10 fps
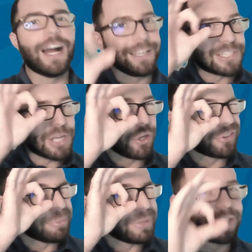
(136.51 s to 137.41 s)
eye is
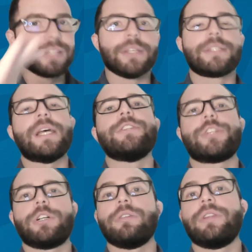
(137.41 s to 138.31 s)
ultimately the
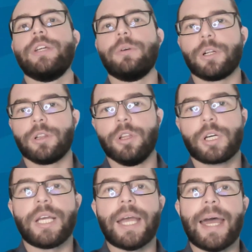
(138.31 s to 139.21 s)
sensor that you are
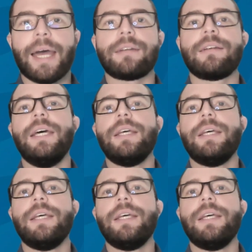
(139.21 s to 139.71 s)
looking at